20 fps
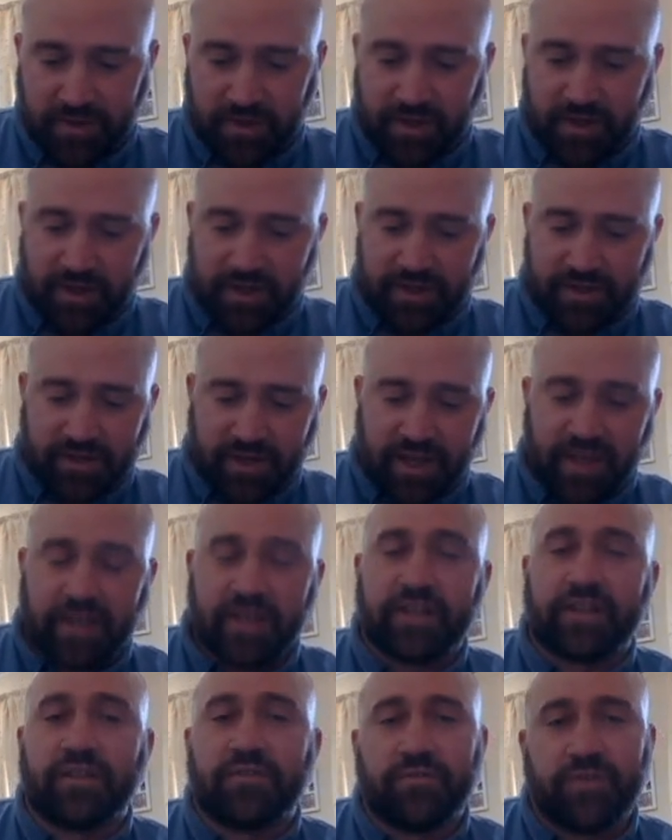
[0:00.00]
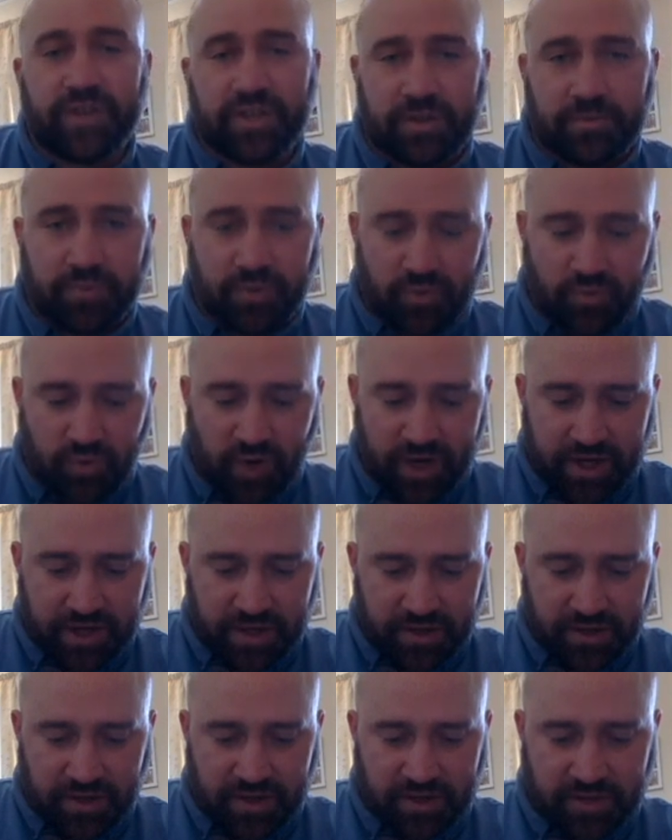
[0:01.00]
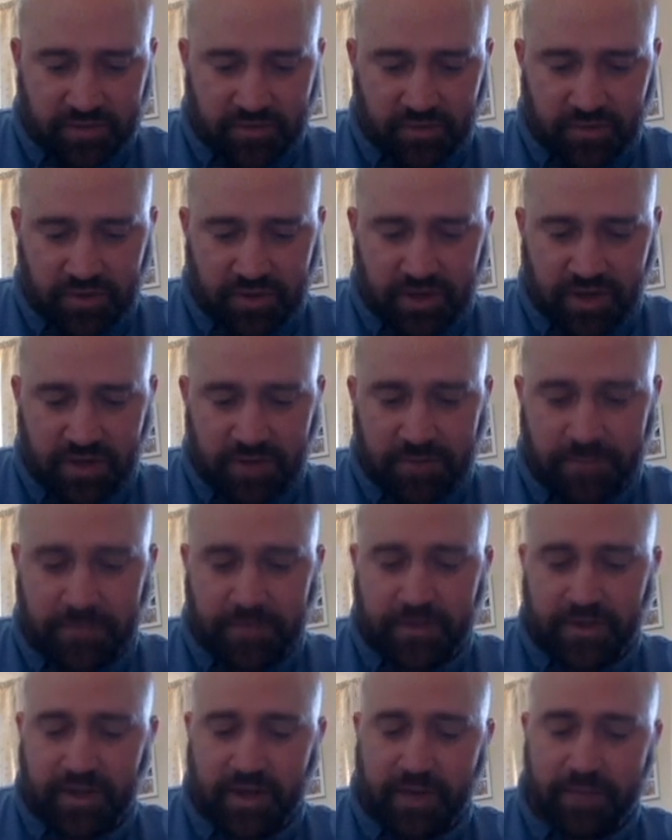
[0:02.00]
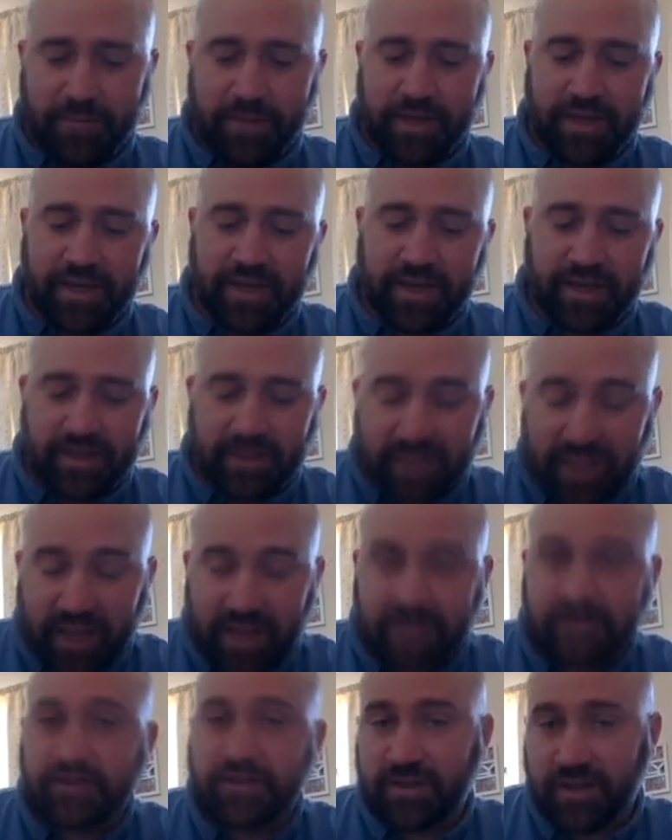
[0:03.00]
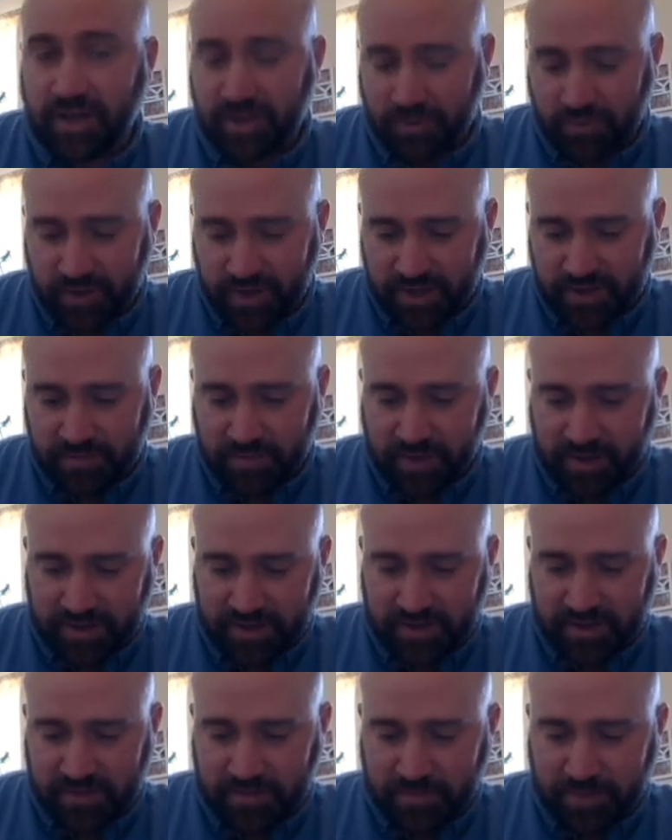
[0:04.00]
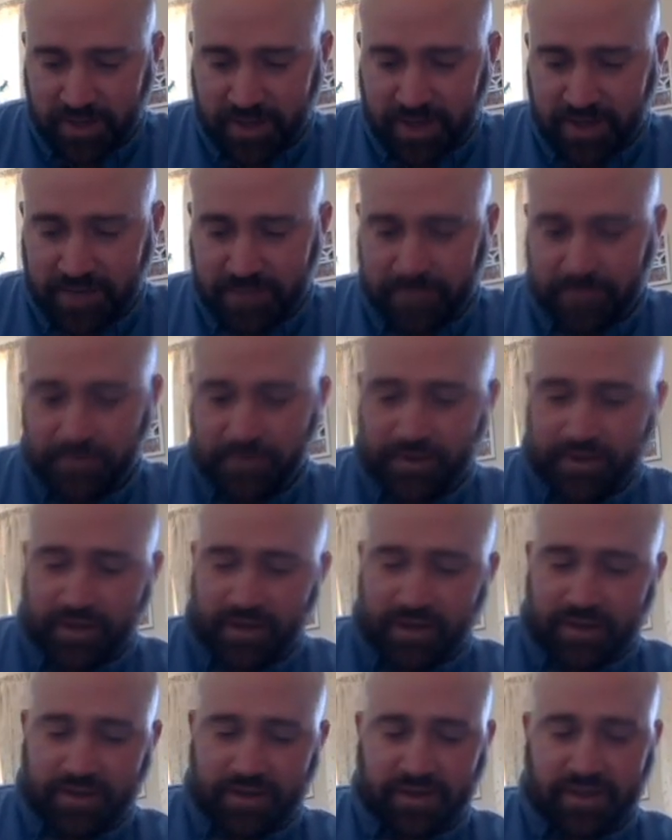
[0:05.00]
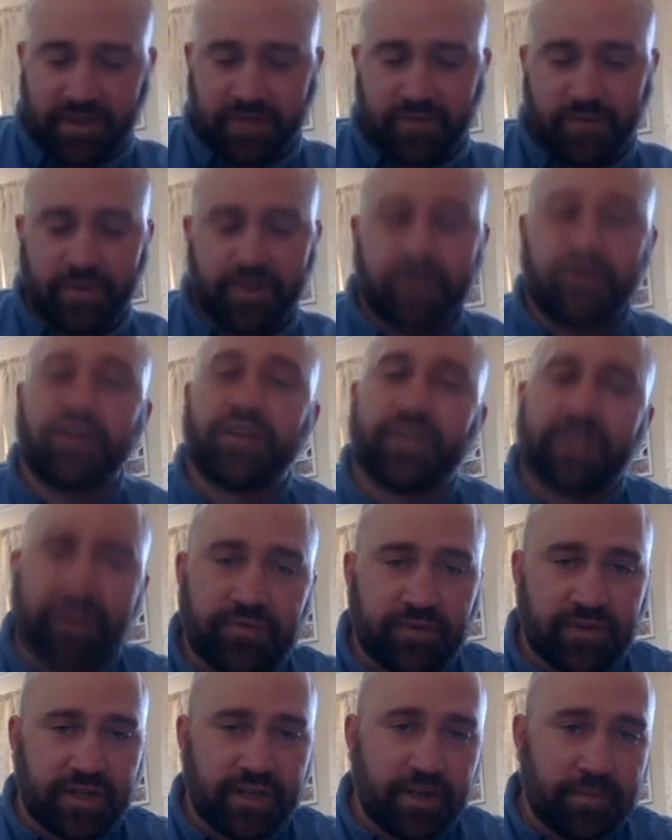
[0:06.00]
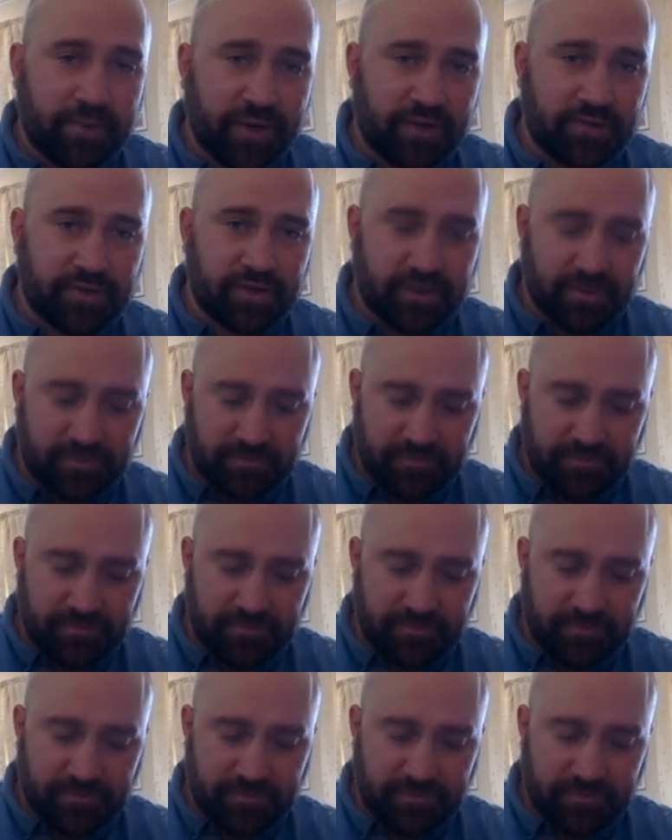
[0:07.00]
It's taking the visible, recognizable thing and making it less like we expect it to be to see if we think differently about it.